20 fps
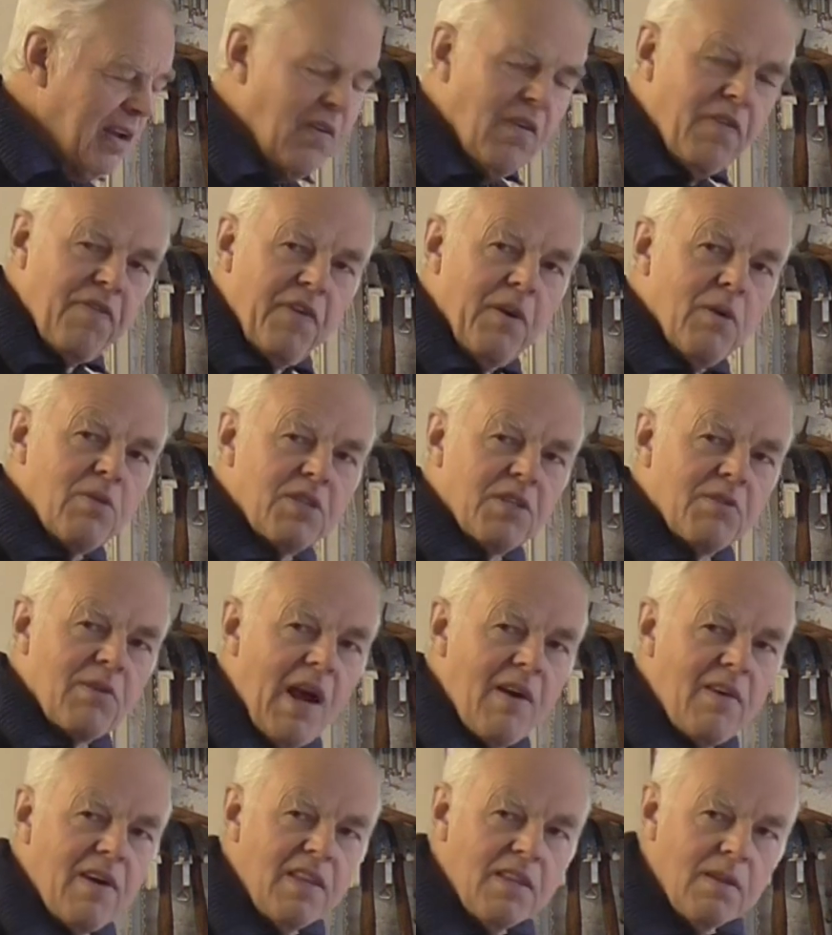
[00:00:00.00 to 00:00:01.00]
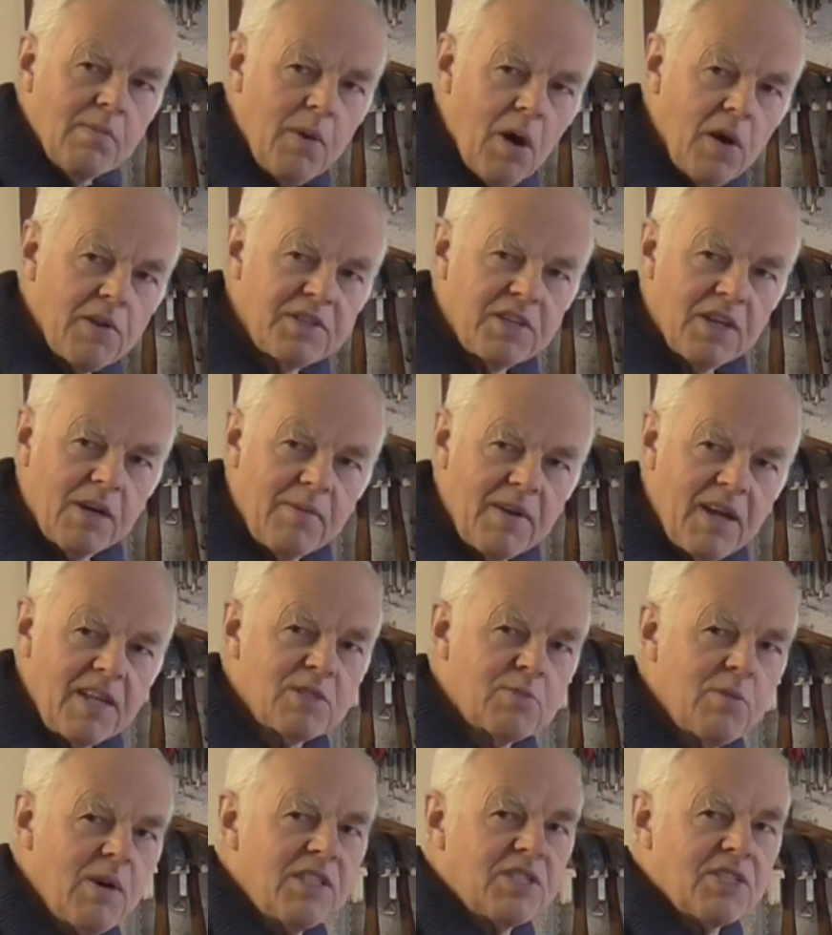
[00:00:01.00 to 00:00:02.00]
little filter out in the bottom. They
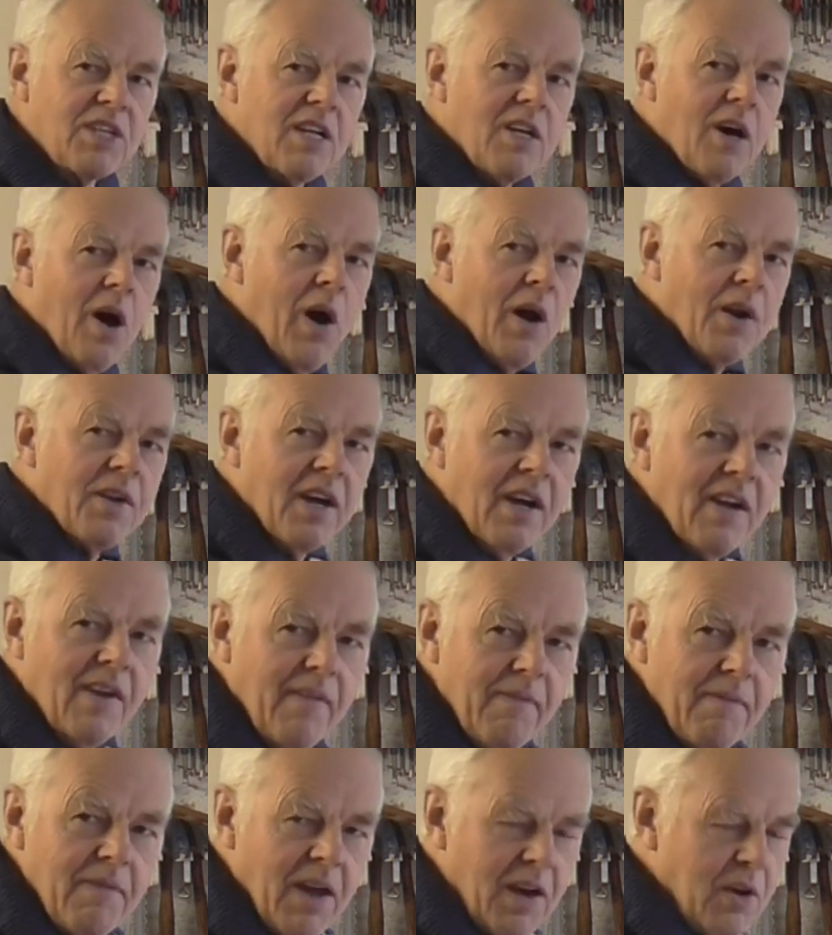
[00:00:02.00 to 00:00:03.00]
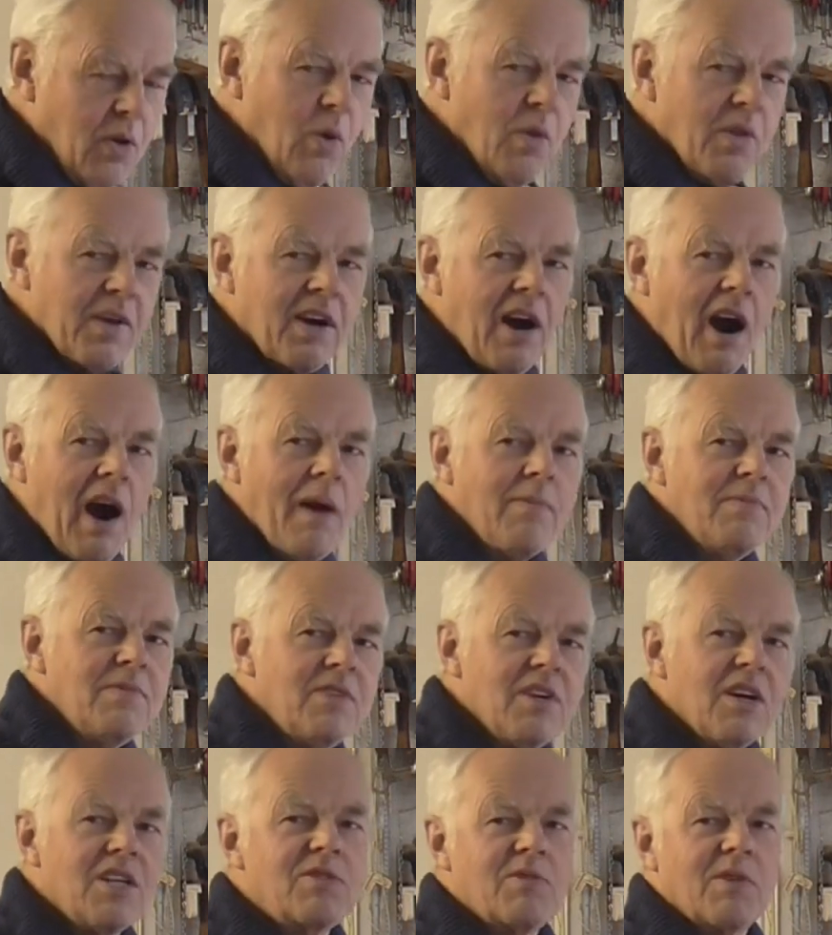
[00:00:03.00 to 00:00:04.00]
switched it on, and all the
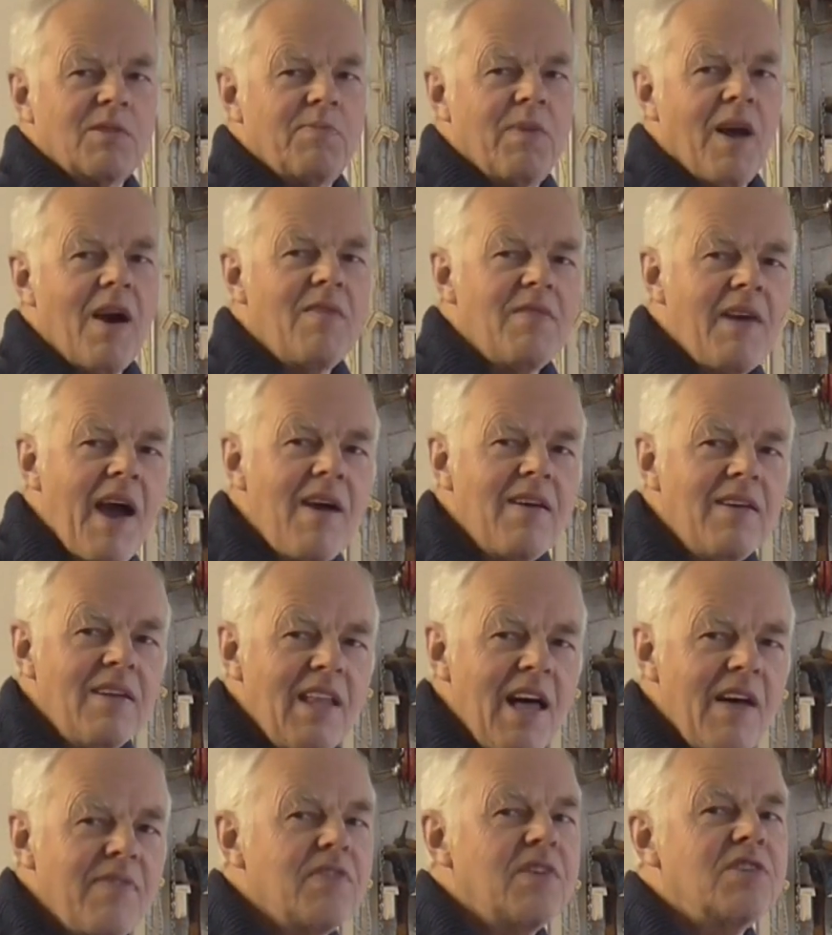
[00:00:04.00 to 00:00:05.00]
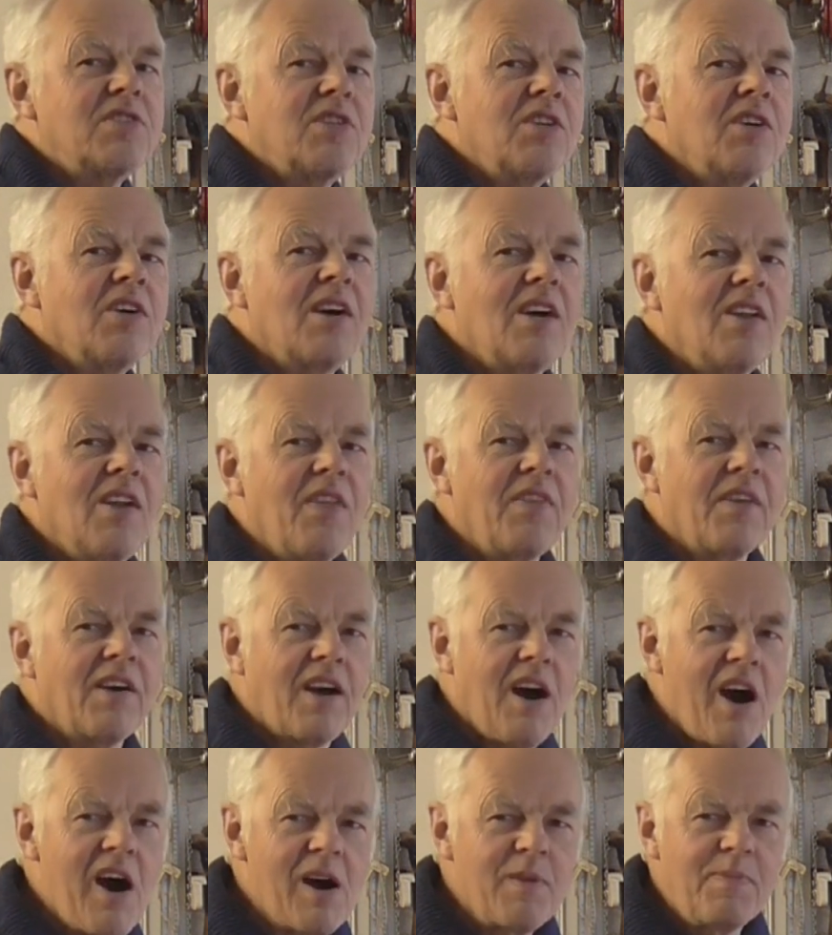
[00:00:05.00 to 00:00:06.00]
carbon dust was blown out and left a circle on the
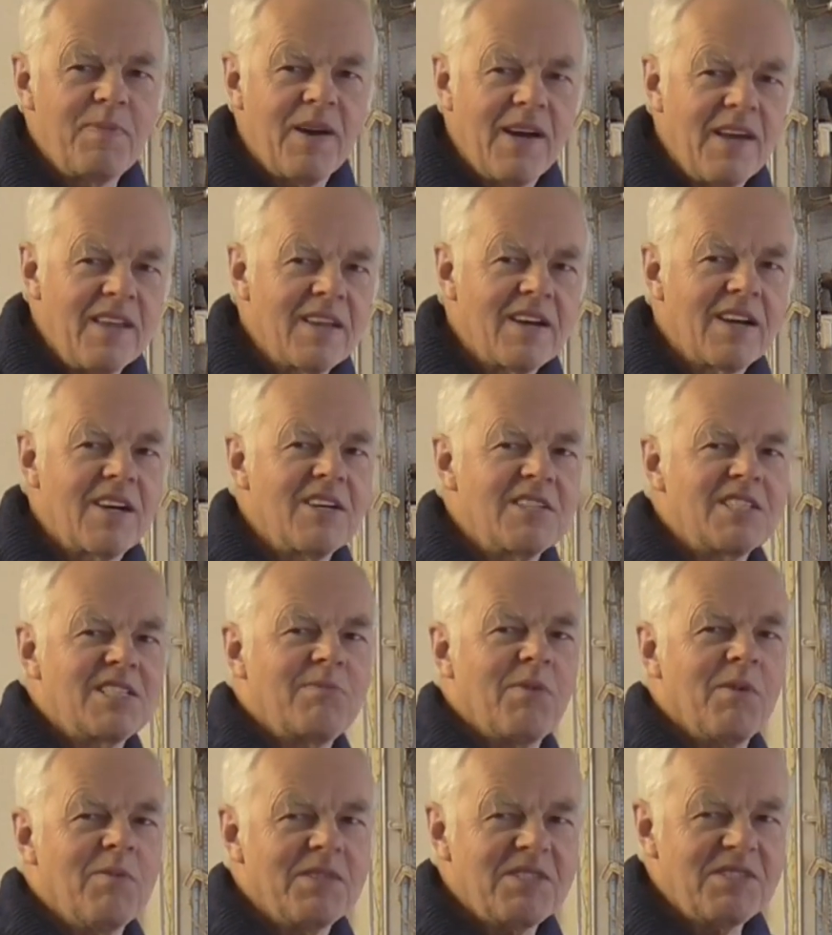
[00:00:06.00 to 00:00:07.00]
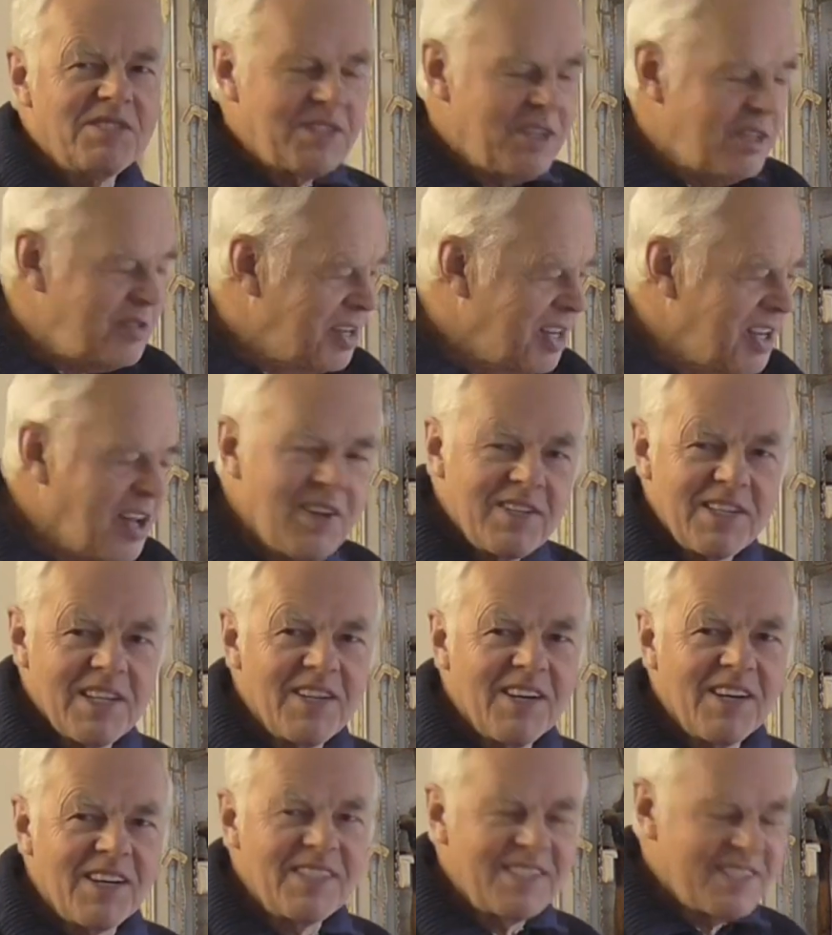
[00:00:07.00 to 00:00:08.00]
carpet, and the customer wasn't too
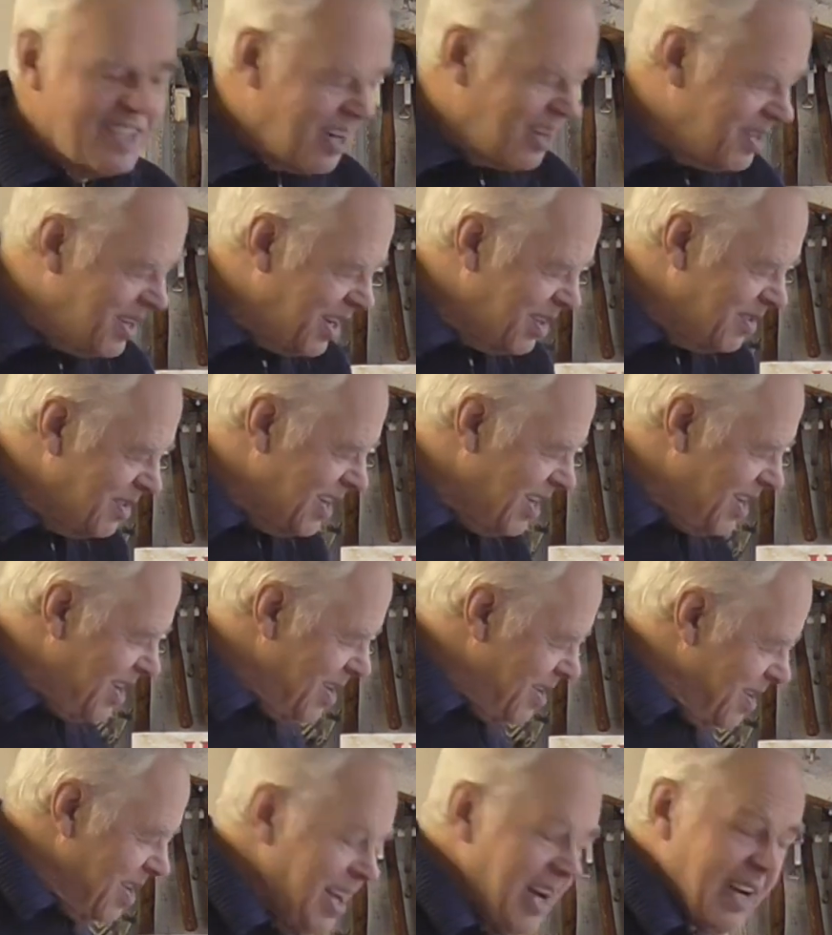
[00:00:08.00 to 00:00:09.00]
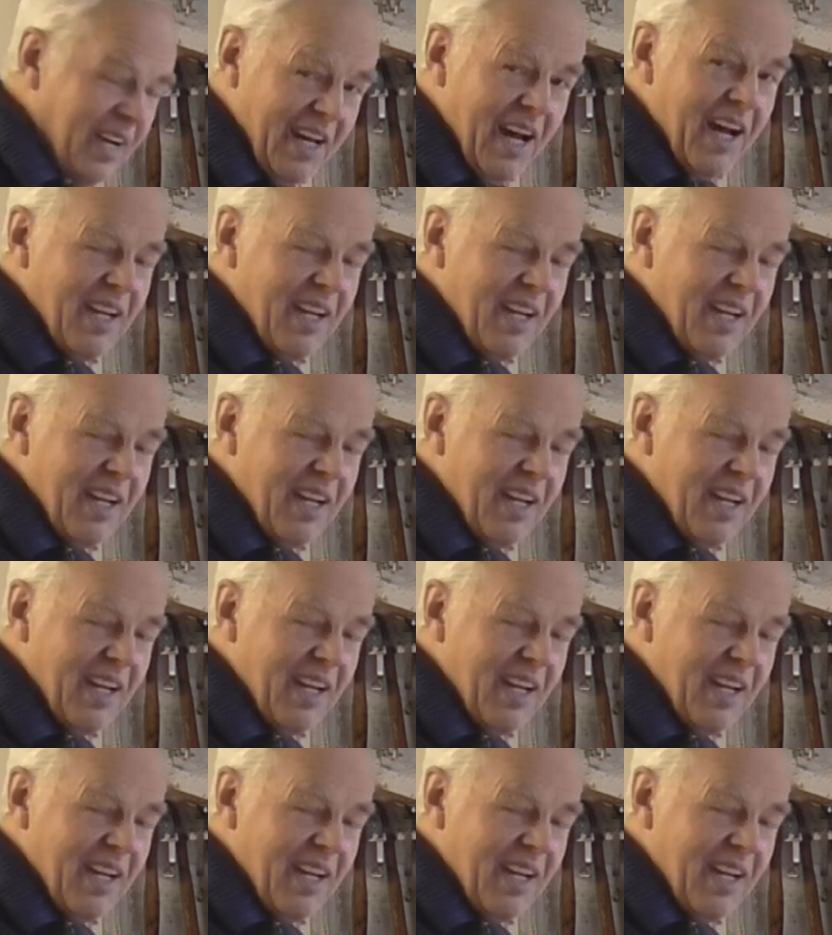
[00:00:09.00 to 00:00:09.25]
delighted, I can tell you. And that